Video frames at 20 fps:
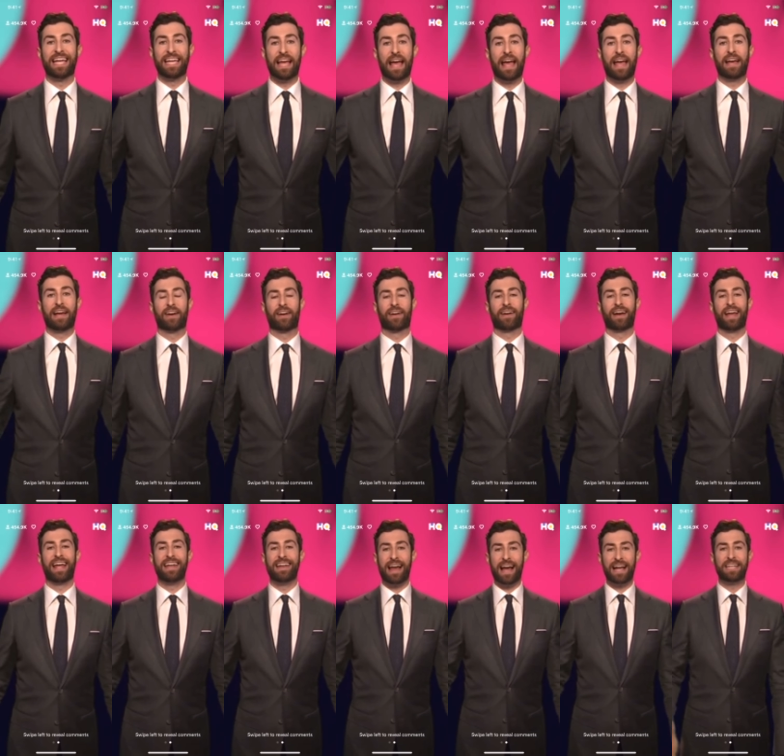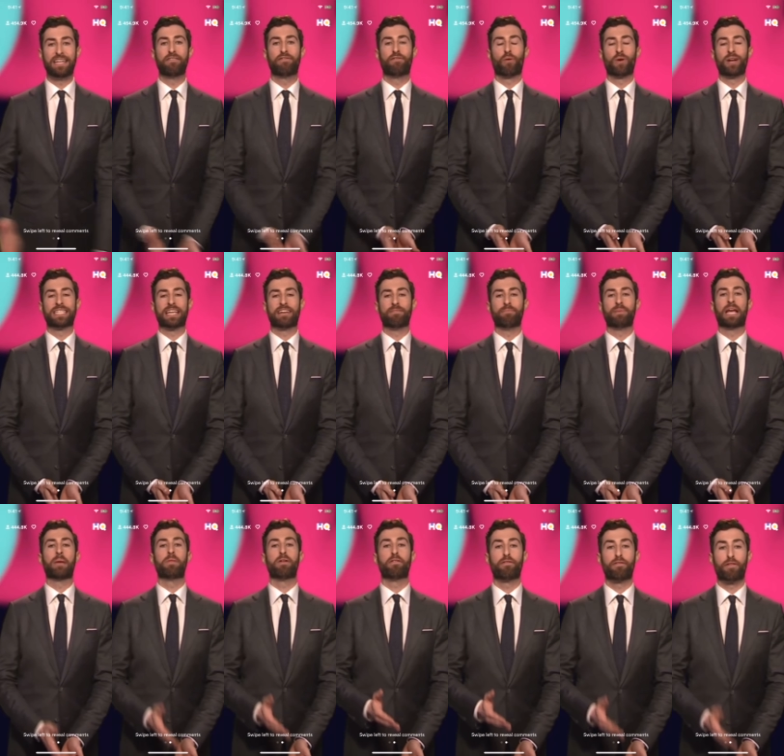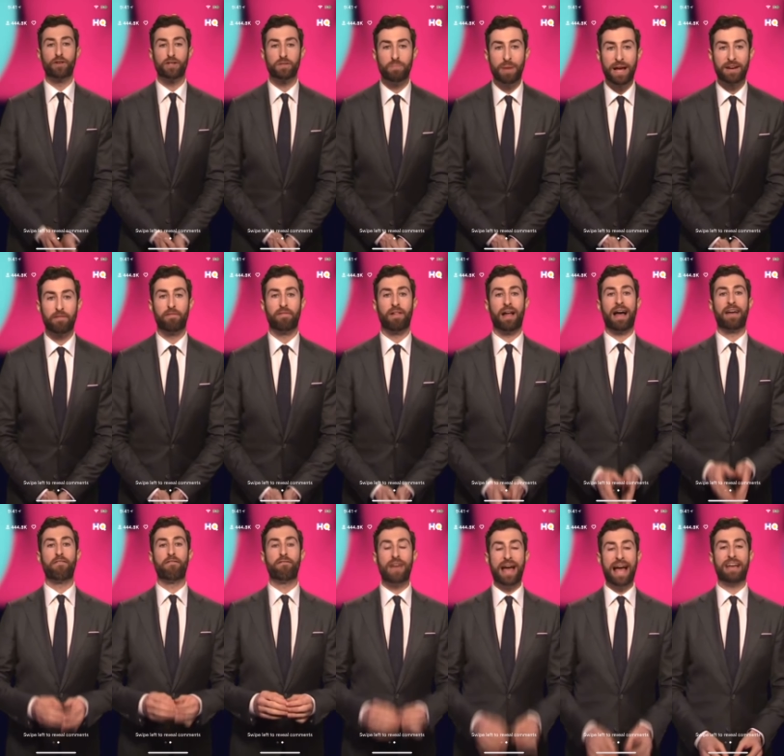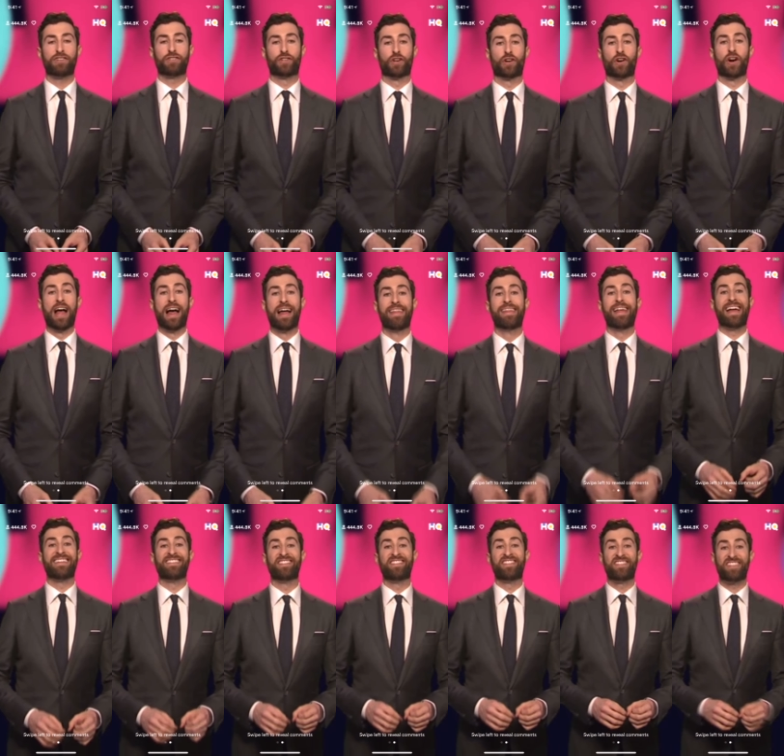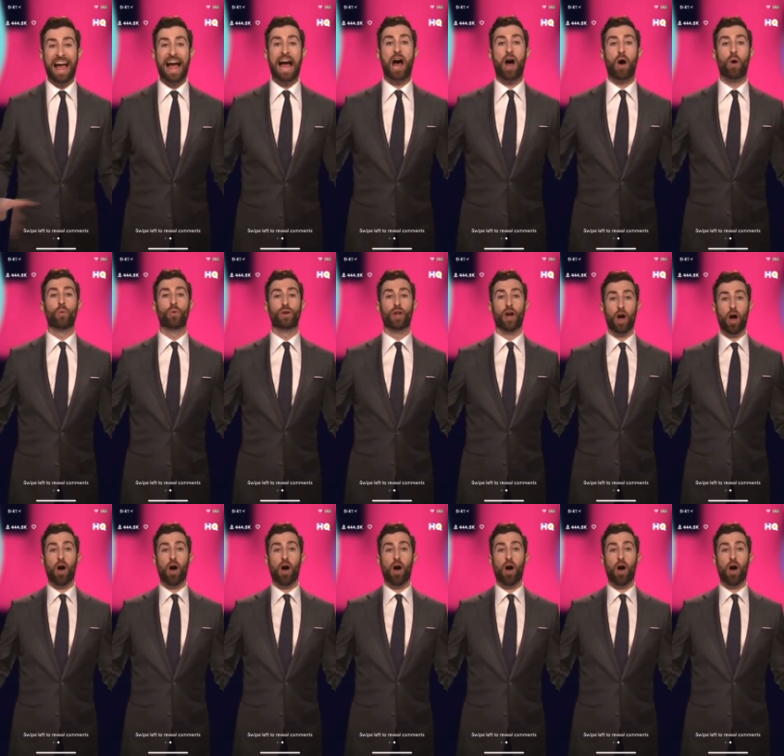Yeager, in 1947 became the first man to fly faster than sound.